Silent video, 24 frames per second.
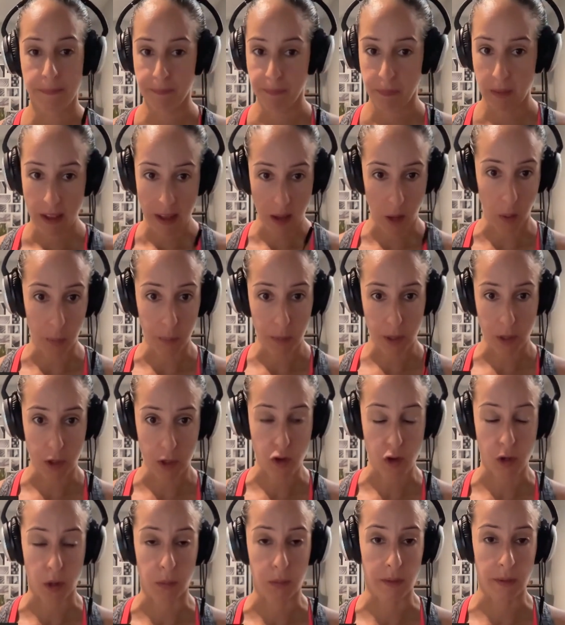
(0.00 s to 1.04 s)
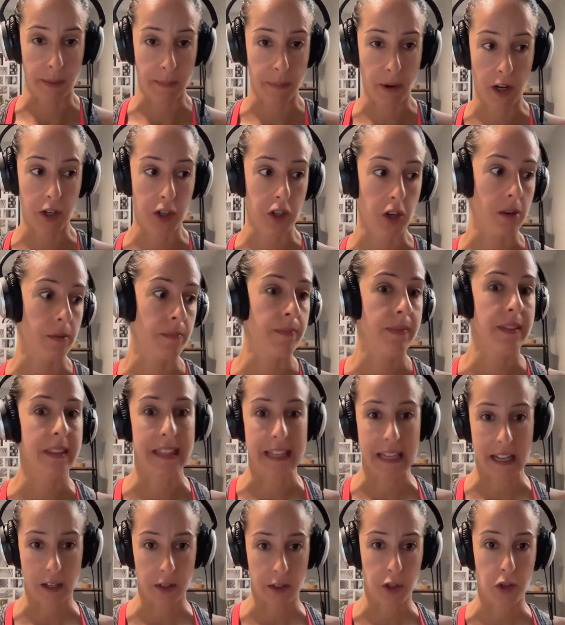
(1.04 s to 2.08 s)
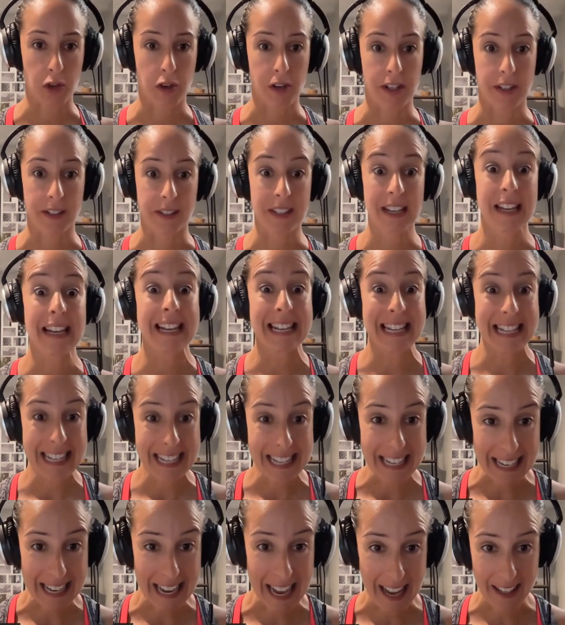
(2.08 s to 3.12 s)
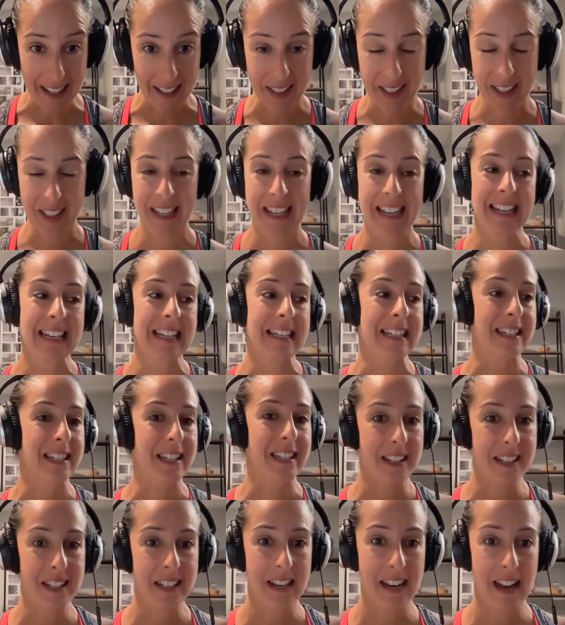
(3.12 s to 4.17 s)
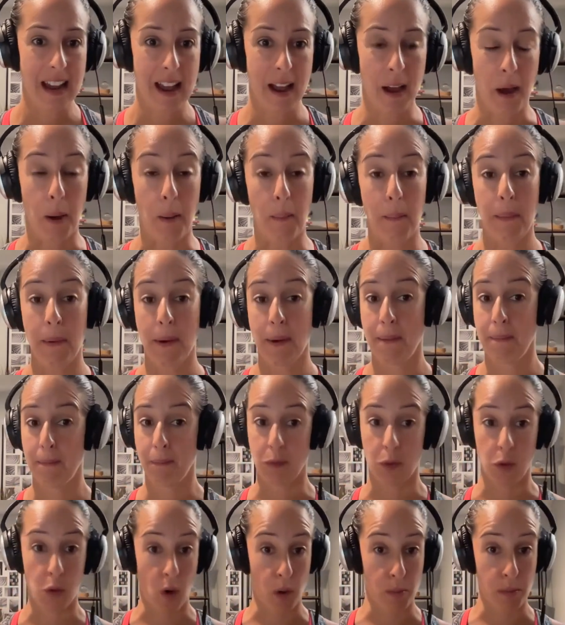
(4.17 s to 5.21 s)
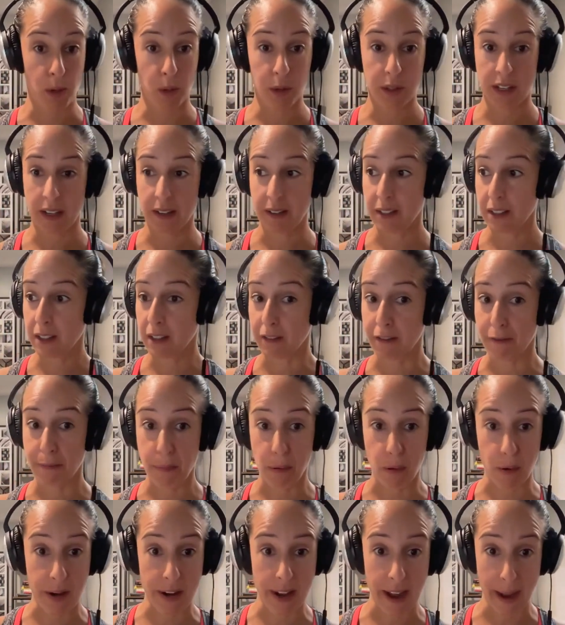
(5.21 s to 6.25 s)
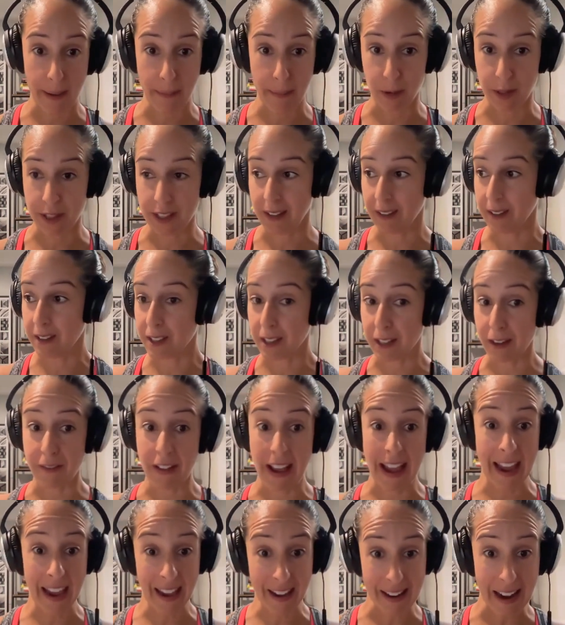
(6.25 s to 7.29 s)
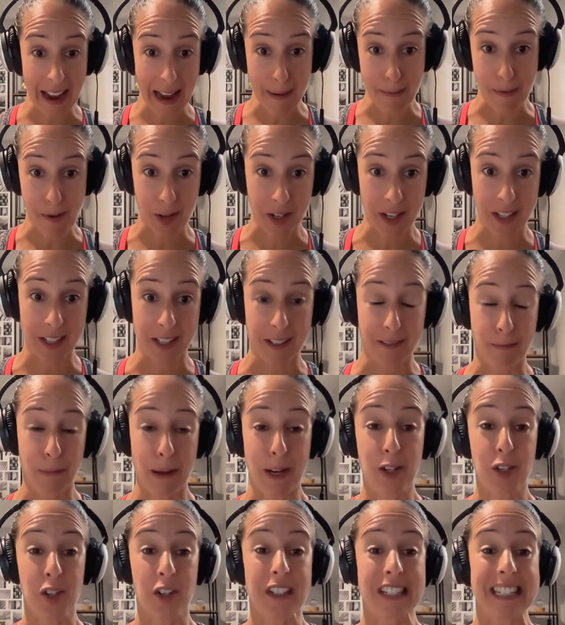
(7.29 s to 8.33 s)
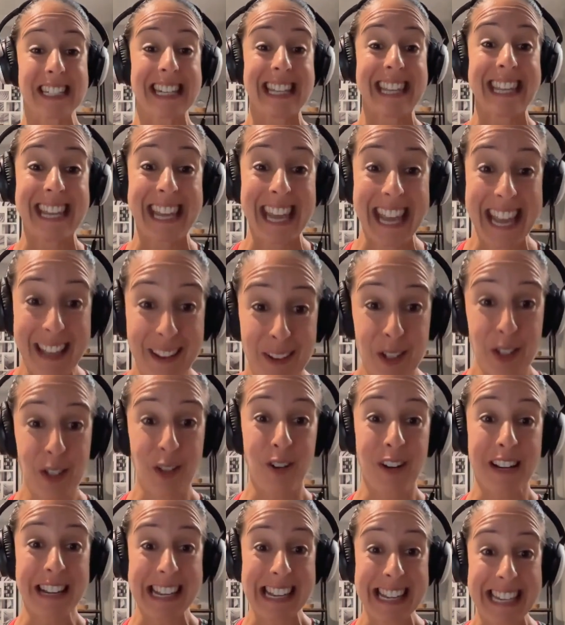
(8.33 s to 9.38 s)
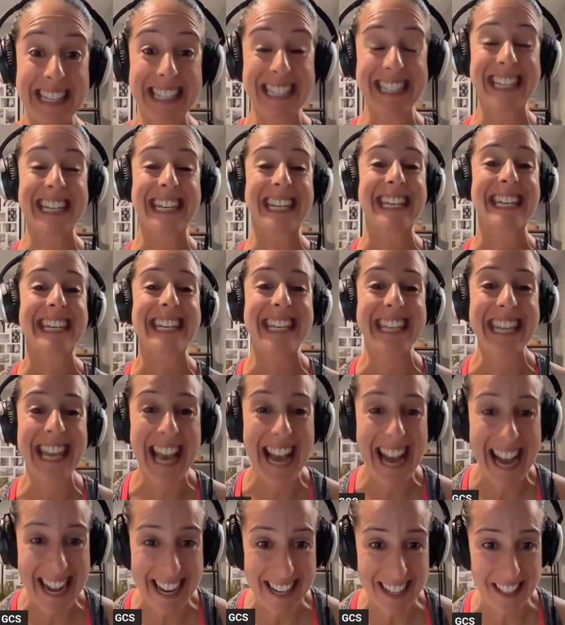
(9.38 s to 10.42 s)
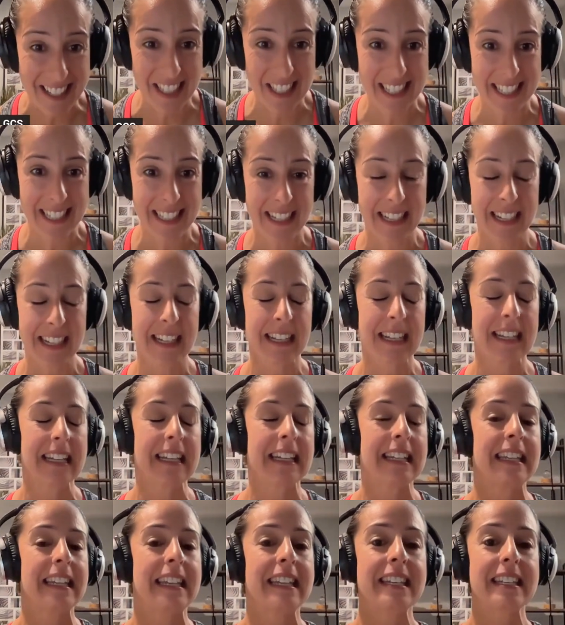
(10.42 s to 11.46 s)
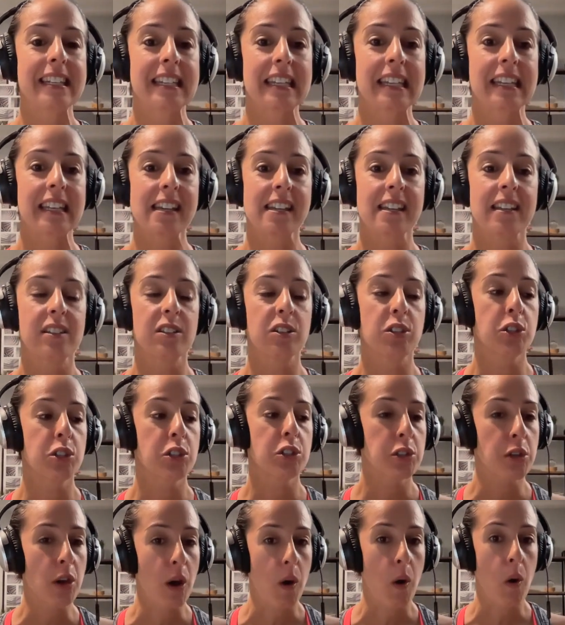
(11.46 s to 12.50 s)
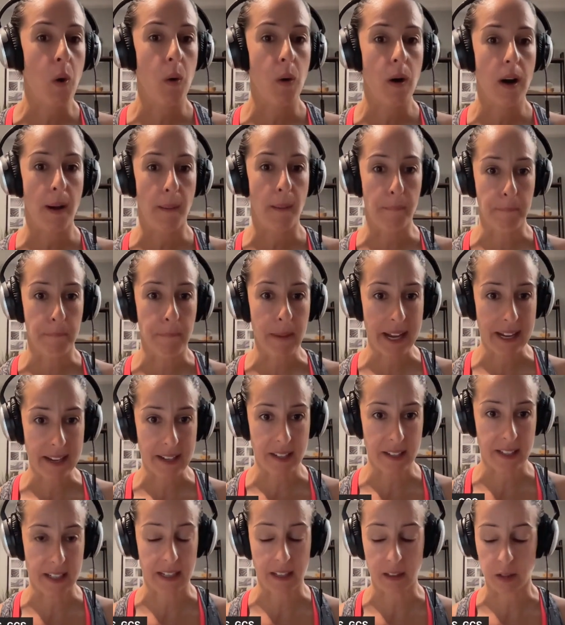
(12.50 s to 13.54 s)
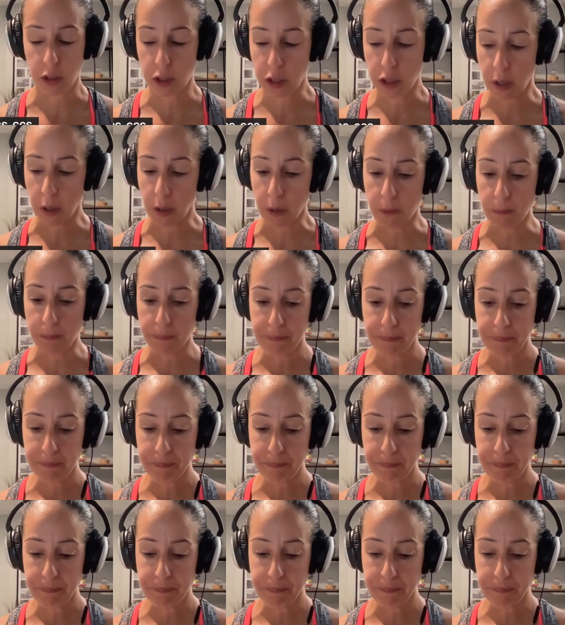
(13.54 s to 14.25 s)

help control blood pressure? The answer is yes. Does it help normotensive, prehypertensive, and hypertensive patients? The answer is yes. This is so amazing. So